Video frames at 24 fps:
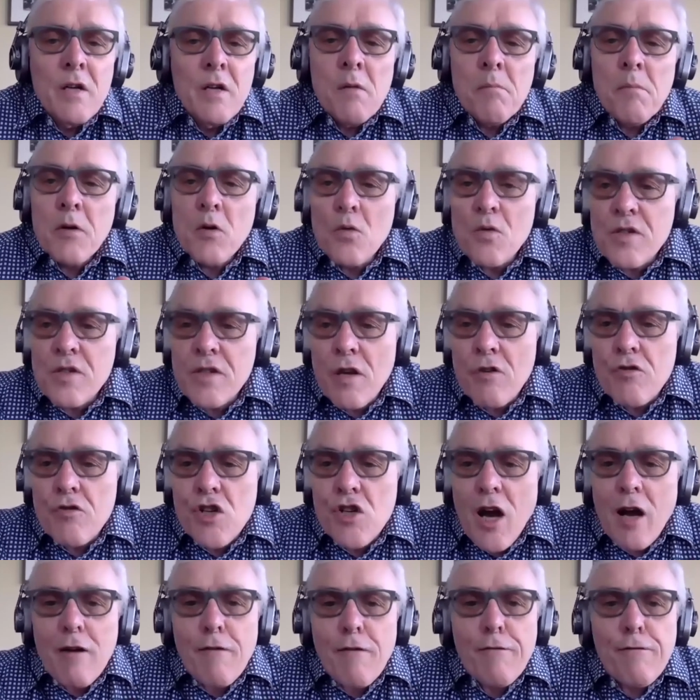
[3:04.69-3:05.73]
but also
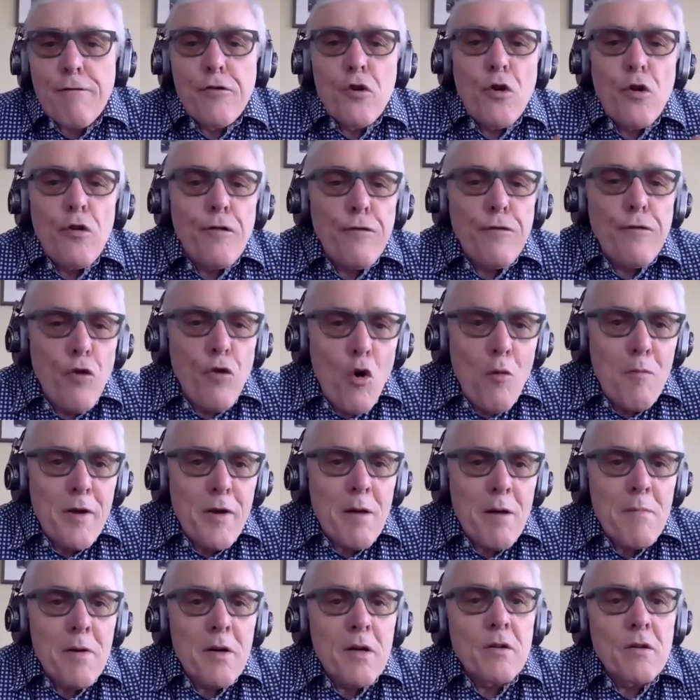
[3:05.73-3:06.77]
junk food, formula
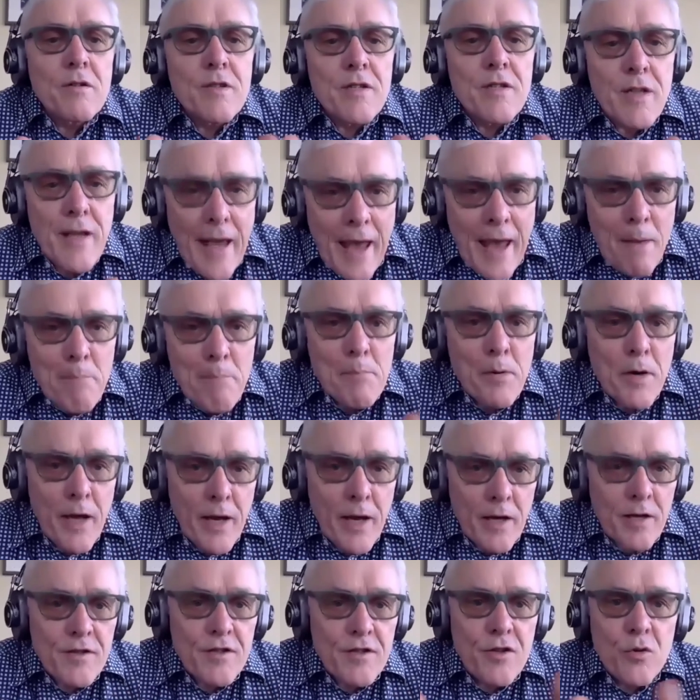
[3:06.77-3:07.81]
milks, gambling,
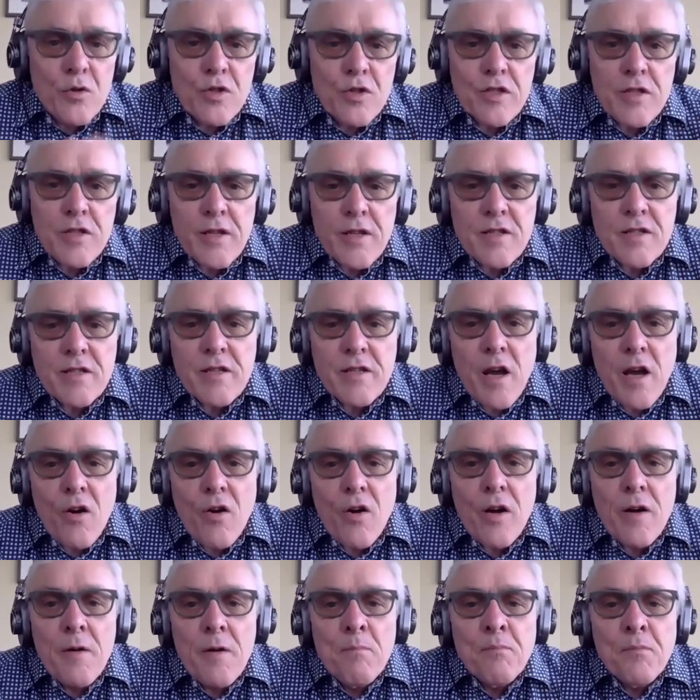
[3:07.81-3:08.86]
as you said,
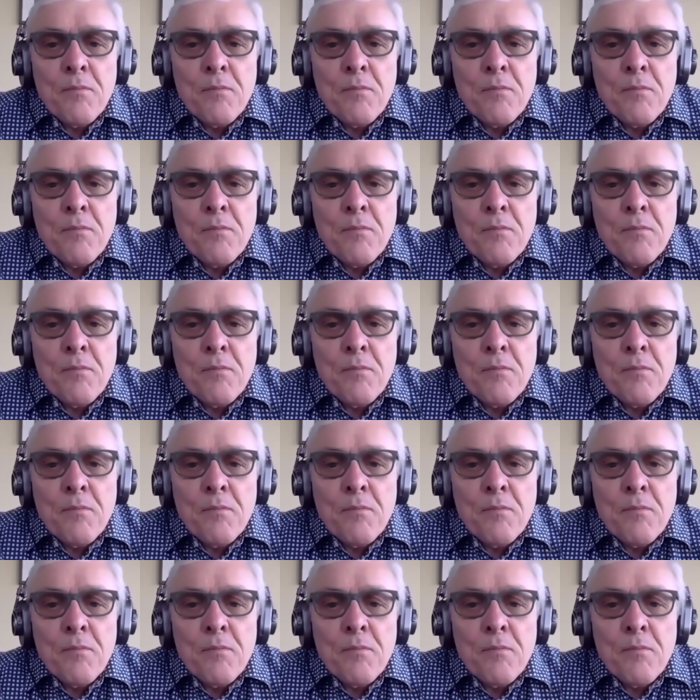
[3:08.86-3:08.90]
Sarah,